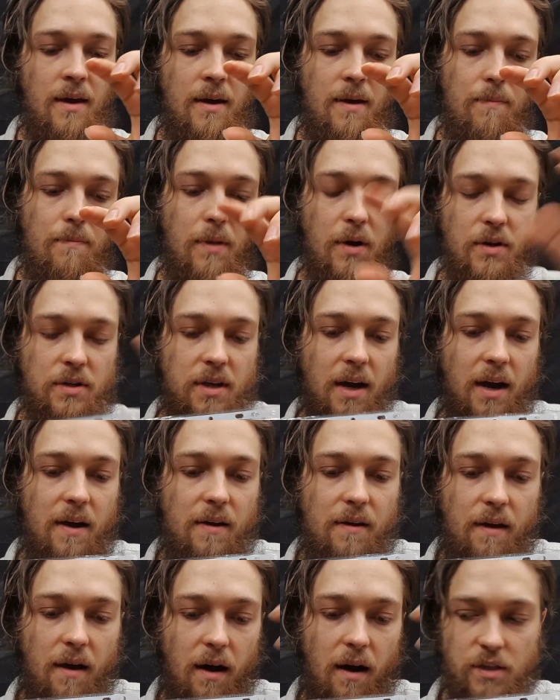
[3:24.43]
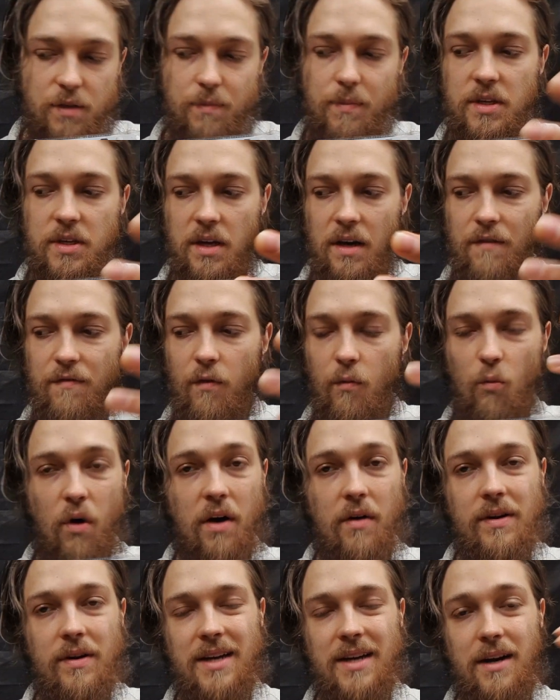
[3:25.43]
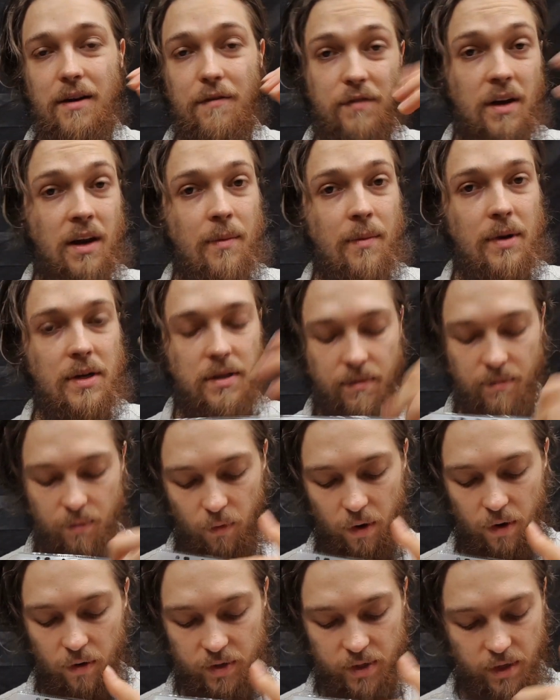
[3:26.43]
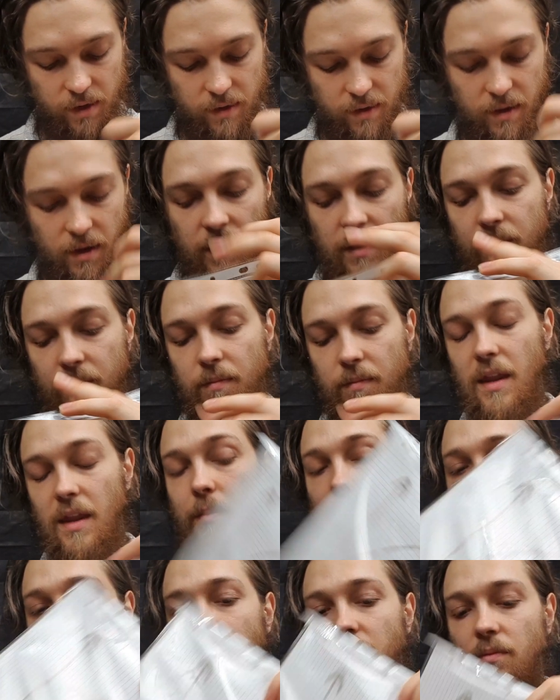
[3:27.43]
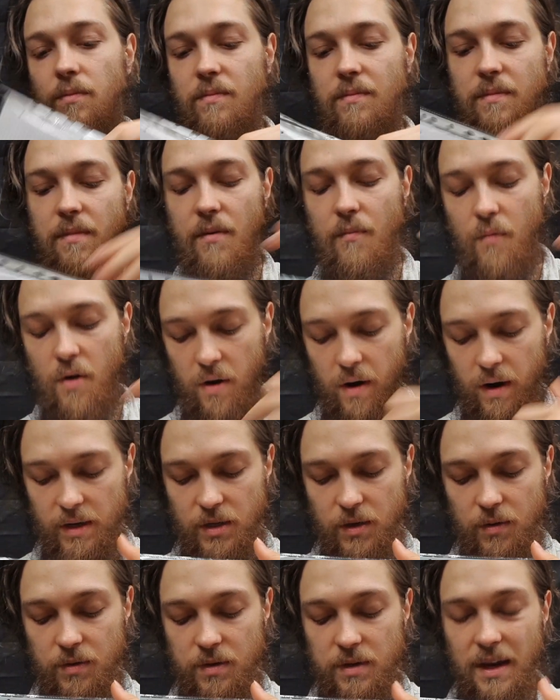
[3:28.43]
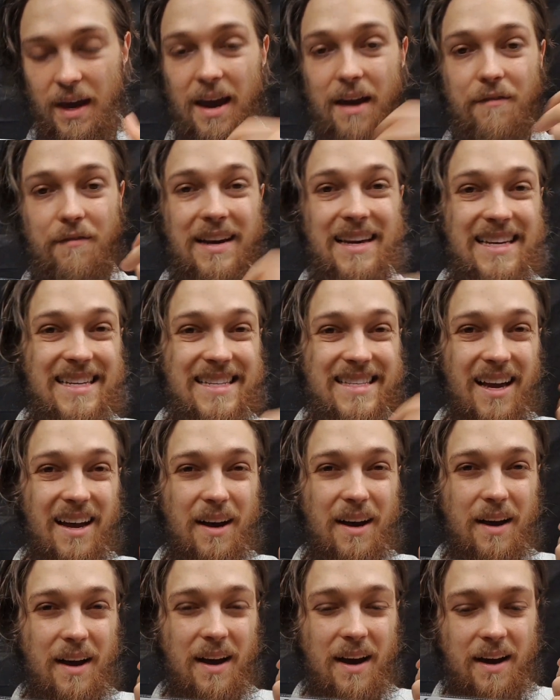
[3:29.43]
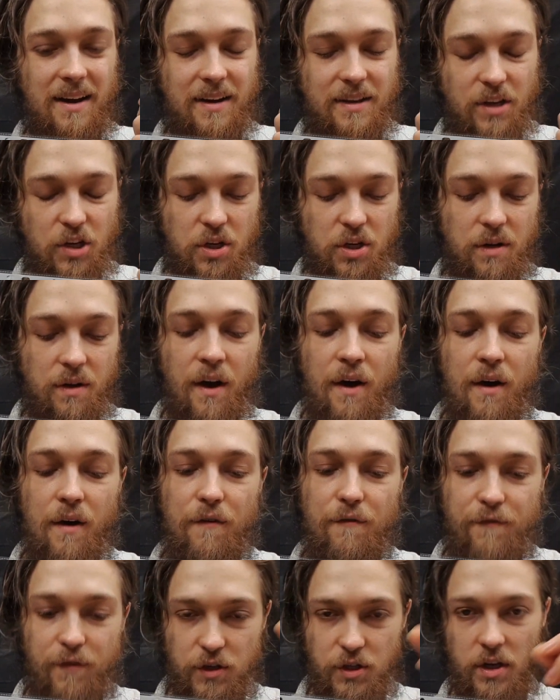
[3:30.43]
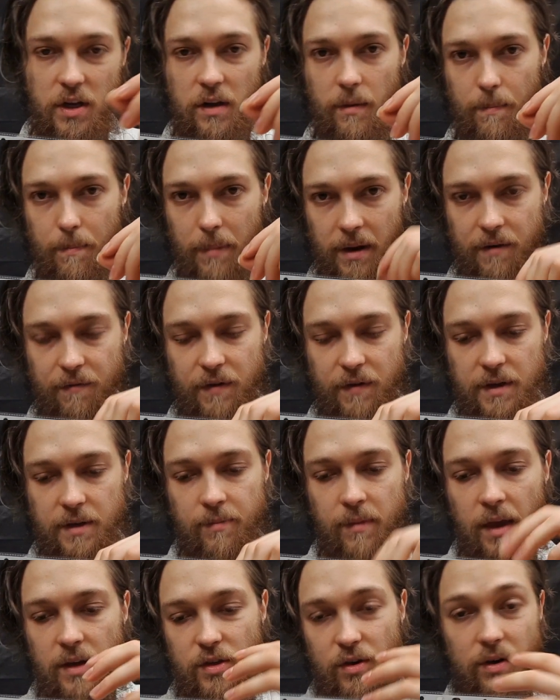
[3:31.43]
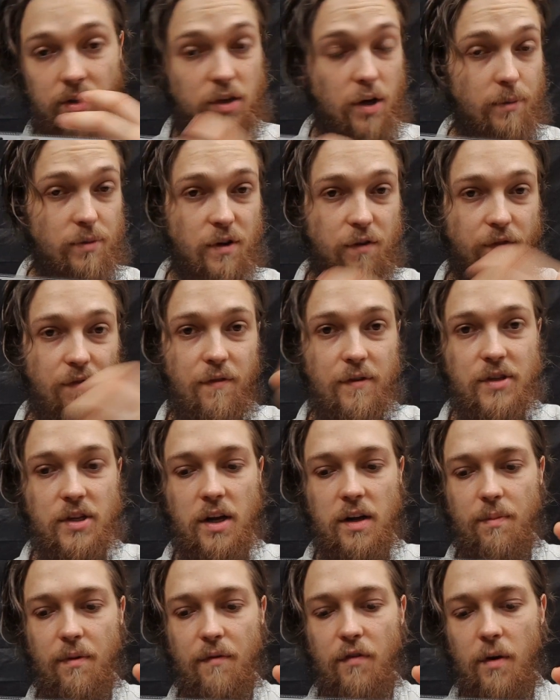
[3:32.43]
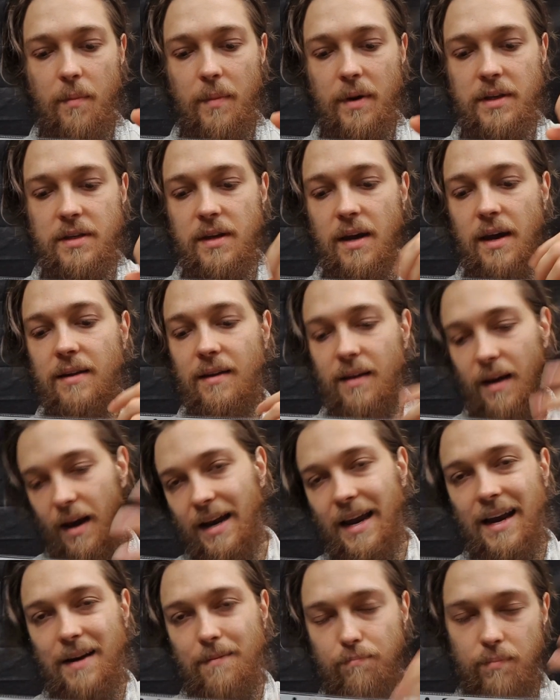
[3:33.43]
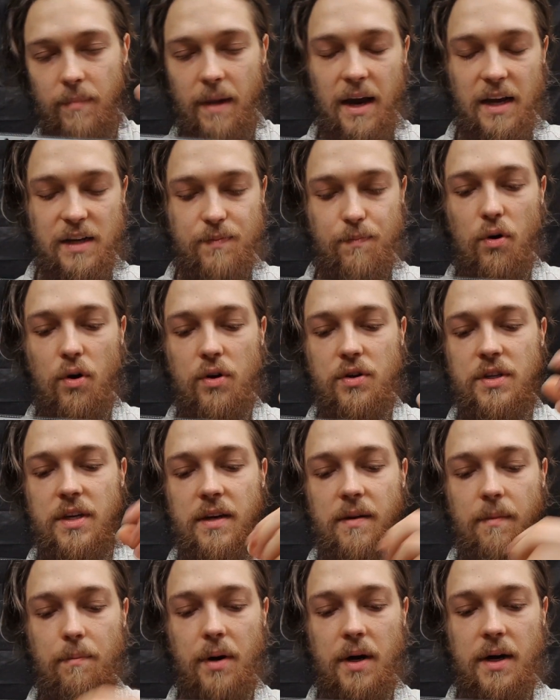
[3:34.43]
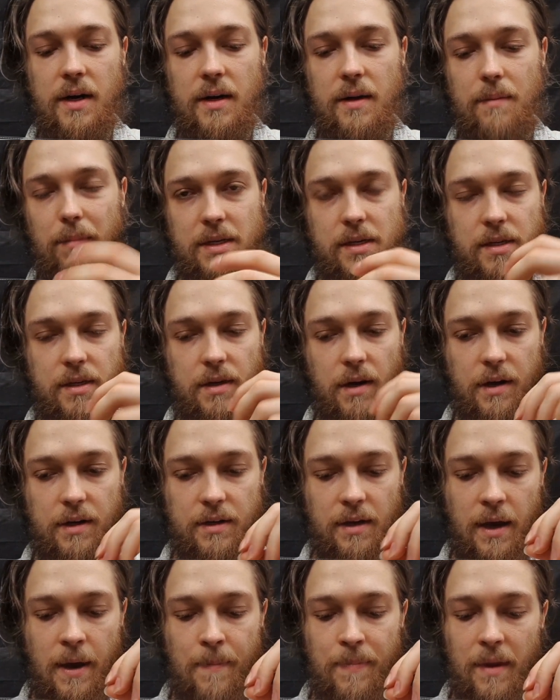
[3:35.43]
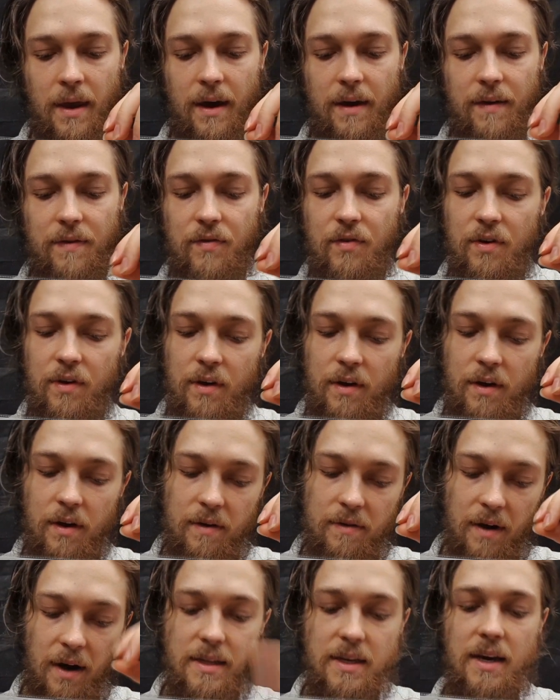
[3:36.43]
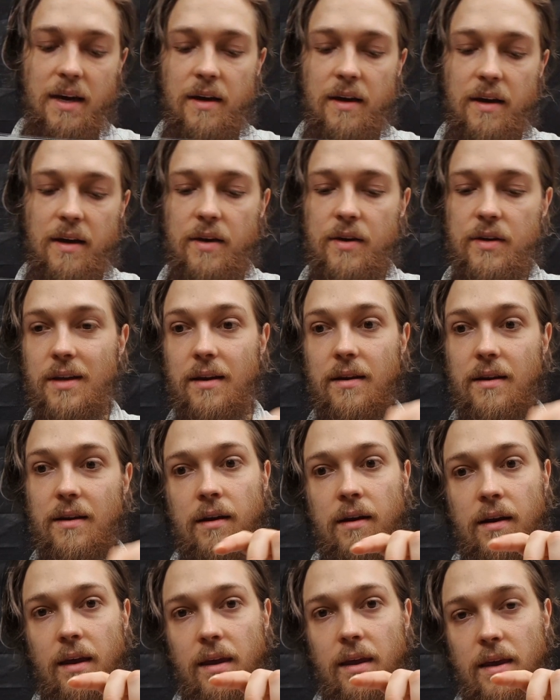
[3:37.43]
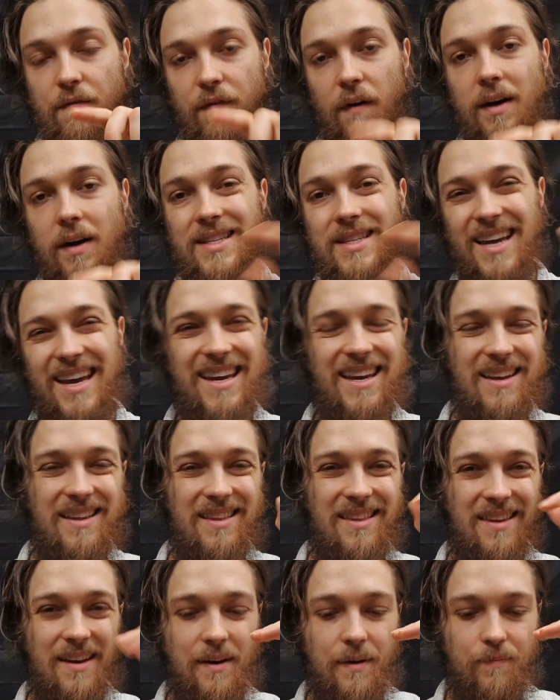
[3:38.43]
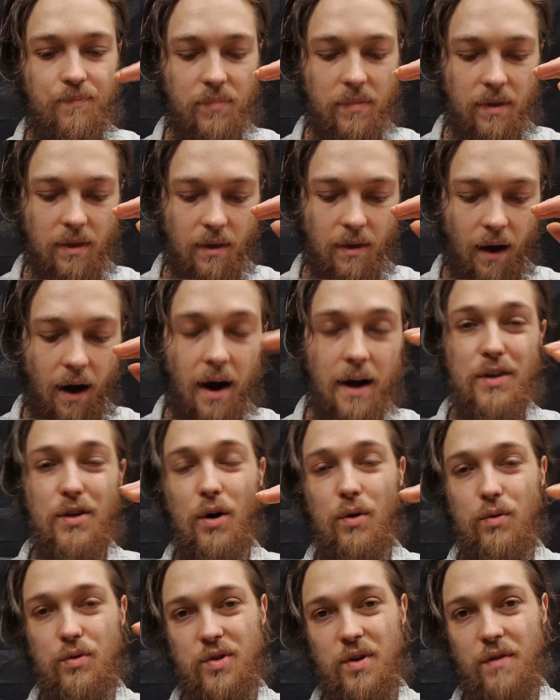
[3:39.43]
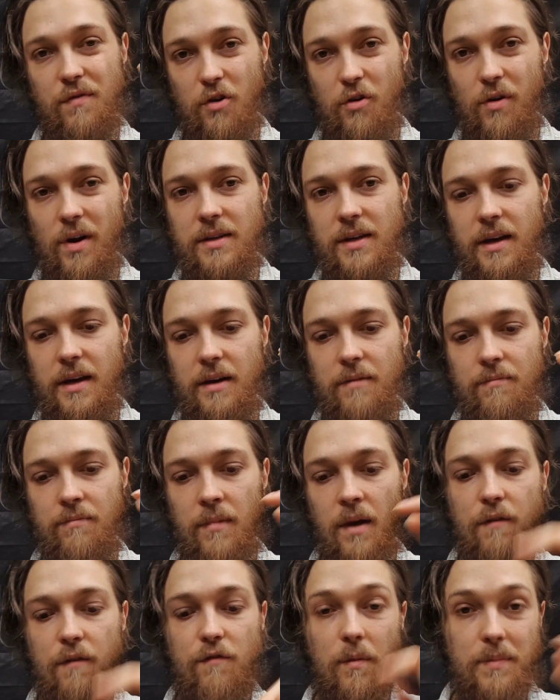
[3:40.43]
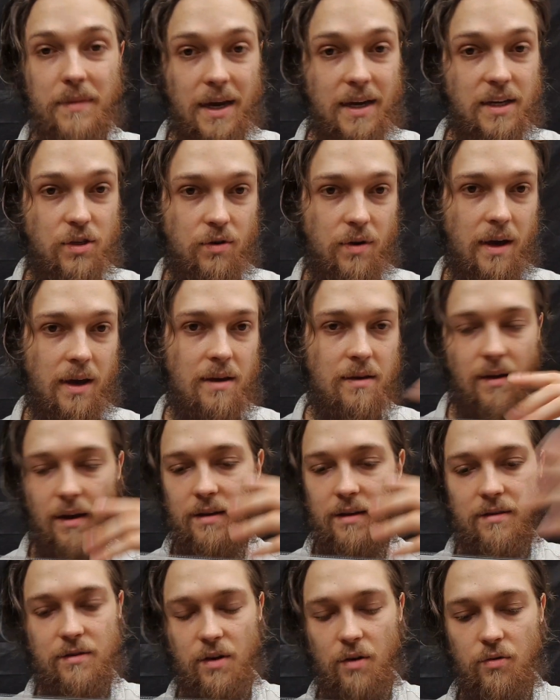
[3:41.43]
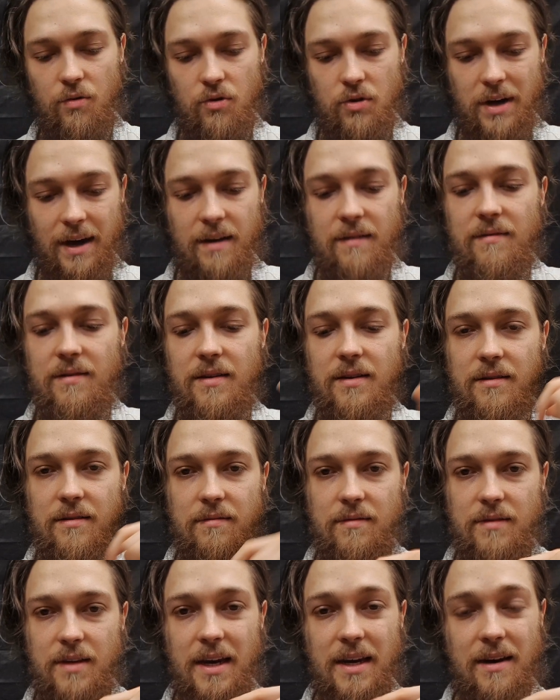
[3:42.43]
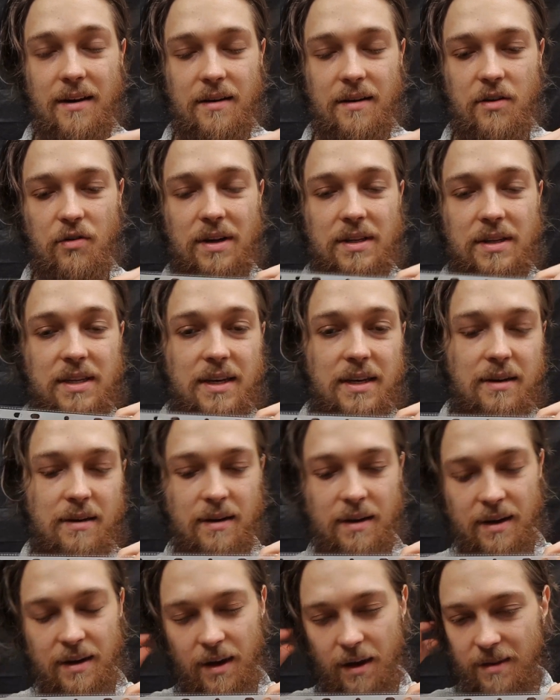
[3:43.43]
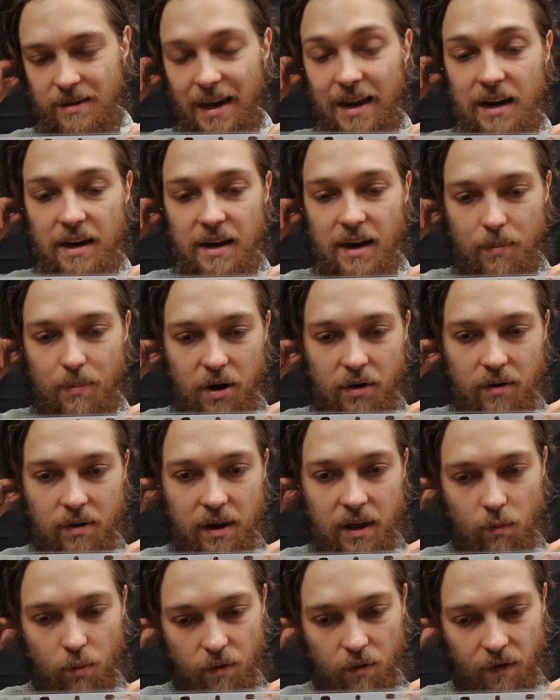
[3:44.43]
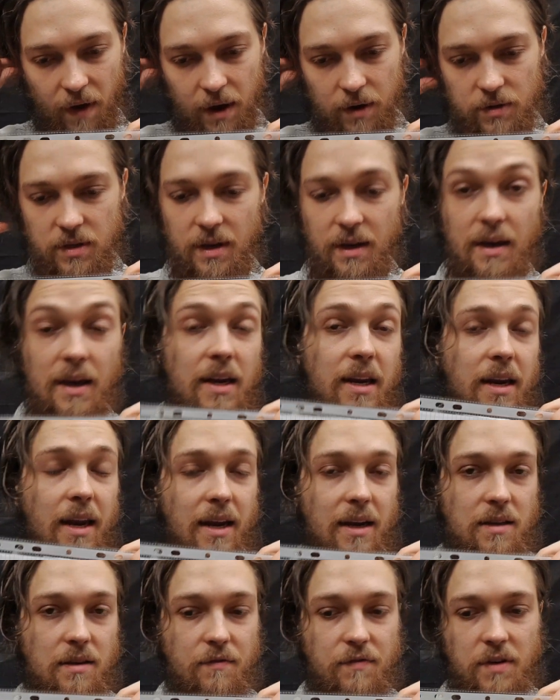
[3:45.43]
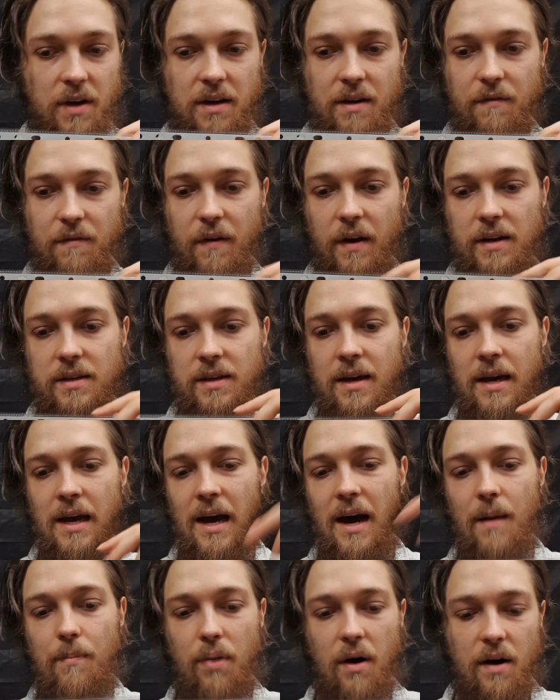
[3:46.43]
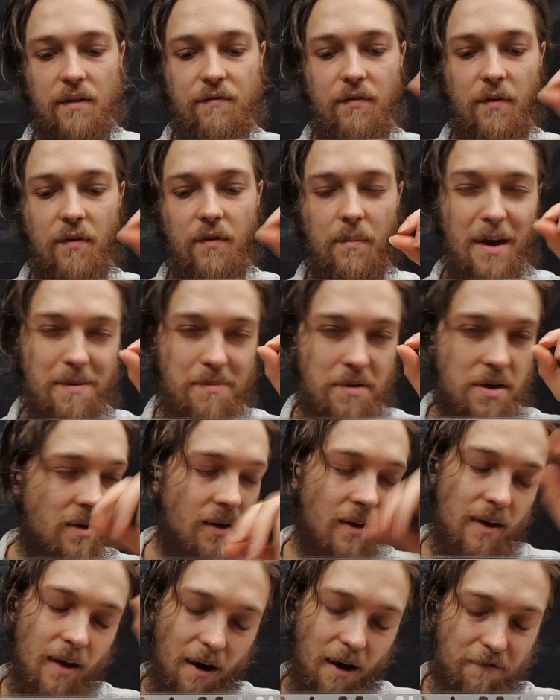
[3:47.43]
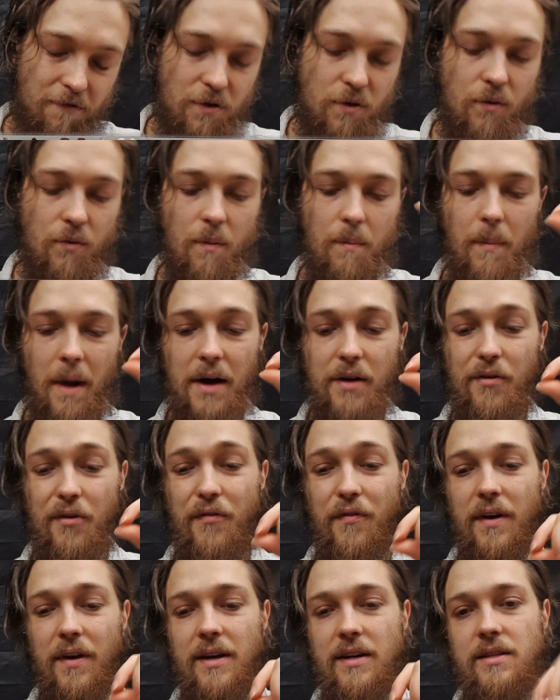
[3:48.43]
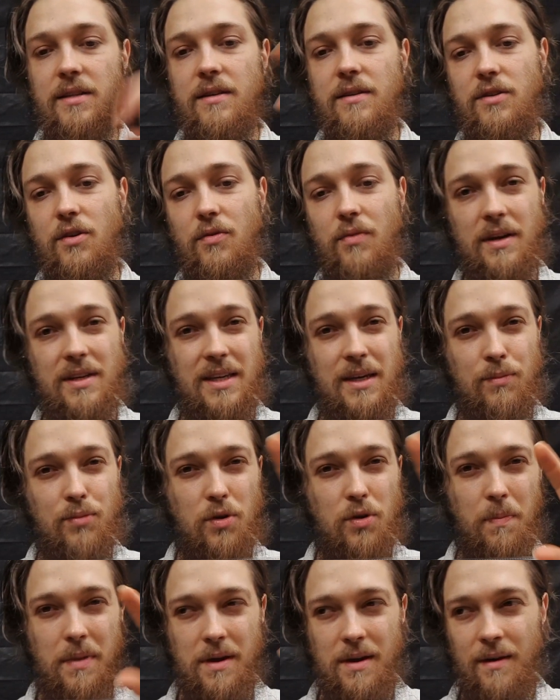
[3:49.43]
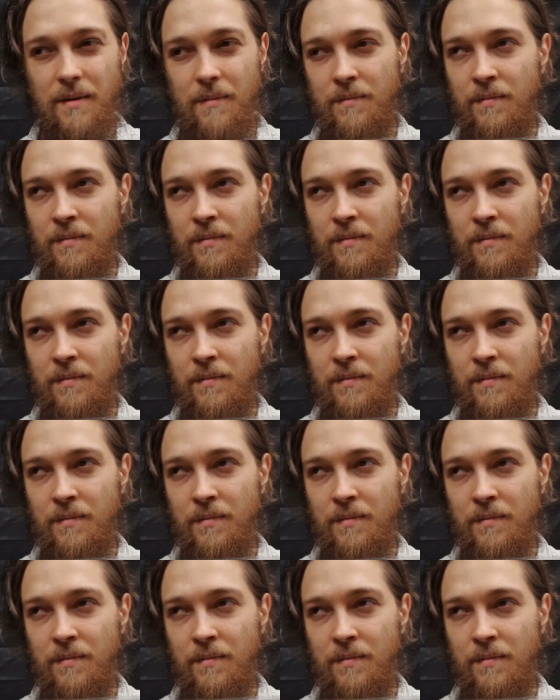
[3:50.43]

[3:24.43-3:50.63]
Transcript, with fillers: because I asked myself where is kind of the limit? Where is the limit where I don't have at least an additional physical benefit? So in terms of physical performance, again as proxied by muscle size. And the idea is that if I take the high dose of creatine from day to day, and so you can take creatine daily apparently without any negative side effects, apart from maybe a few minor things. So there seems to be